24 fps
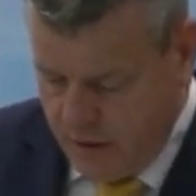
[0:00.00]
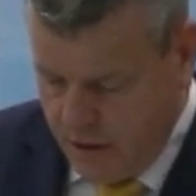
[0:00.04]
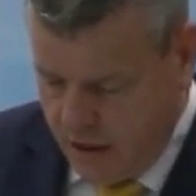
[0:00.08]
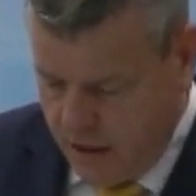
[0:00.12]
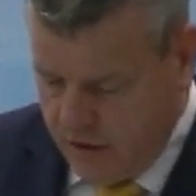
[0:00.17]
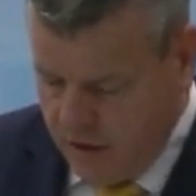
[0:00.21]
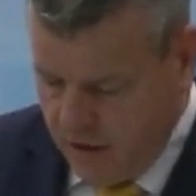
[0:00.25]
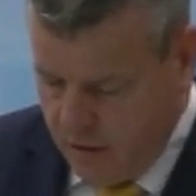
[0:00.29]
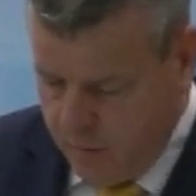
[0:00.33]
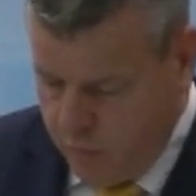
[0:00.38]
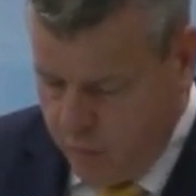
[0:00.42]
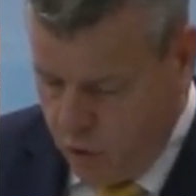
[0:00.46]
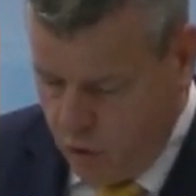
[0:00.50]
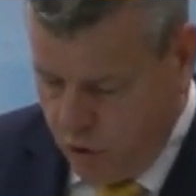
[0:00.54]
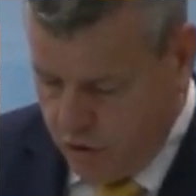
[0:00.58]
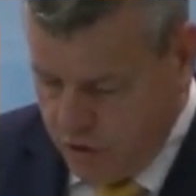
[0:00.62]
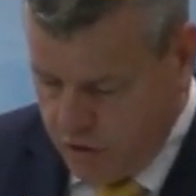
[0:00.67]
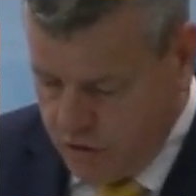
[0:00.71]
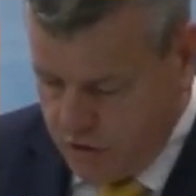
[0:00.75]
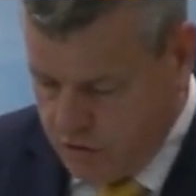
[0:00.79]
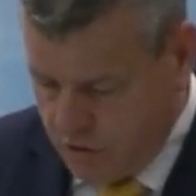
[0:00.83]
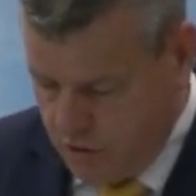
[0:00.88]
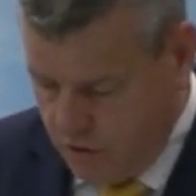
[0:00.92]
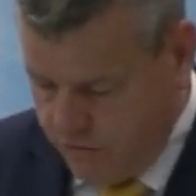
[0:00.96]
on the
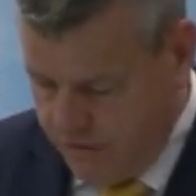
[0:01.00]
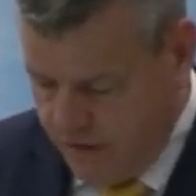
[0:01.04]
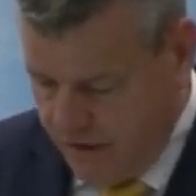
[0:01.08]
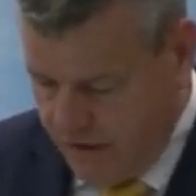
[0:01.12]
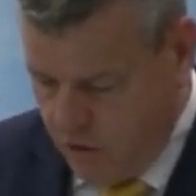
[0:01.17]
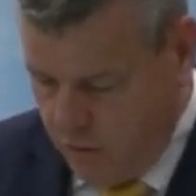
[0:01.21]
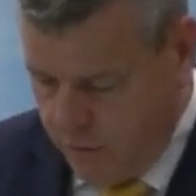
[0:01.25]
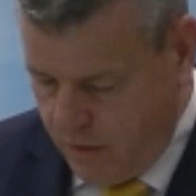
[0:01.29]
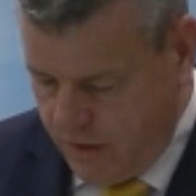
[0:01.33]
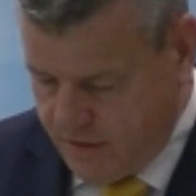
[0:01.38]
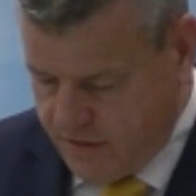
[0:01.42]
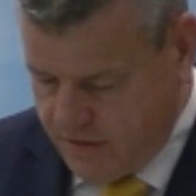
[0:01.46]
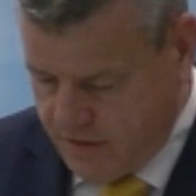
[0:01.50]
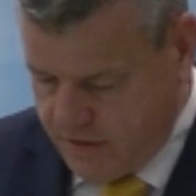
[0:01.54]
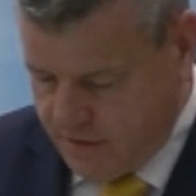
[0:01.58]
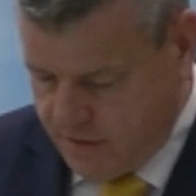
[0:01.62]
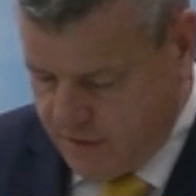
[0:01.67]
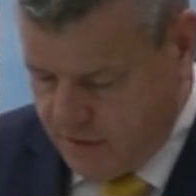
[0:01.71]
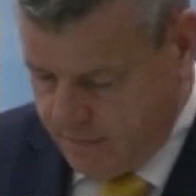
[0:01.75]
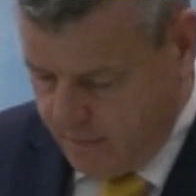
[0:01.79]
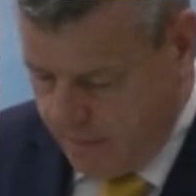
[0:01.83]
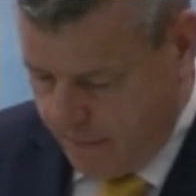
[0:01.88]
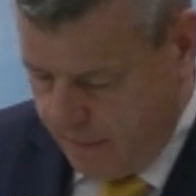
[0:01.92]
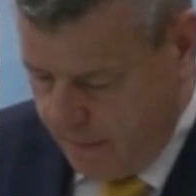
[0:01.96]
importance of
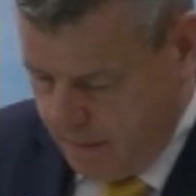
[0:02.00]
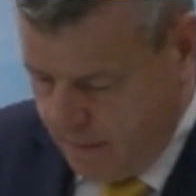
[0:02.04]
inquests.